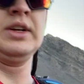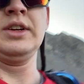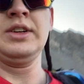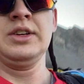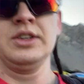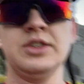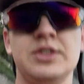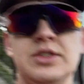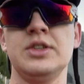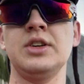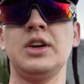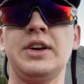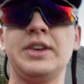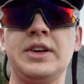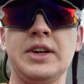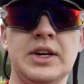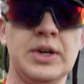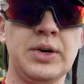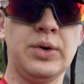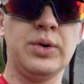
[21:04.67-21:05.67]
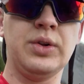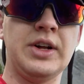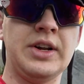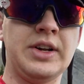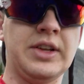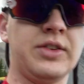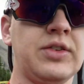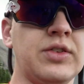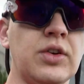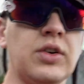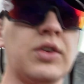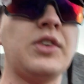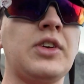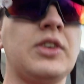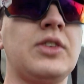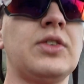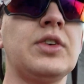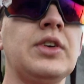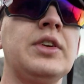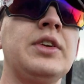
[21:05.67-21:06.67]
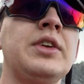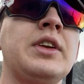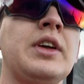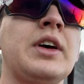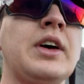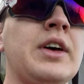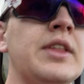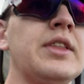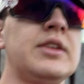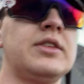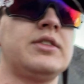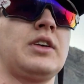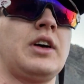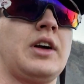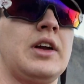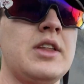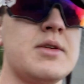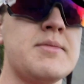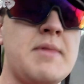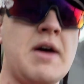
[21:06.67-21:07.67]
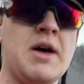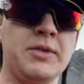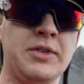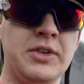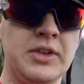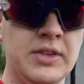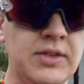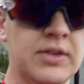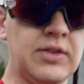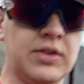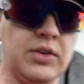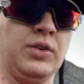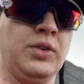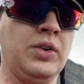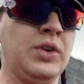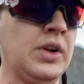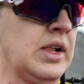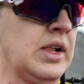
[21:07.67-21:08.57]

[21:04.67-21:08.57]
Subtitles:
Just not a whole lot of service on this side of the mountain. So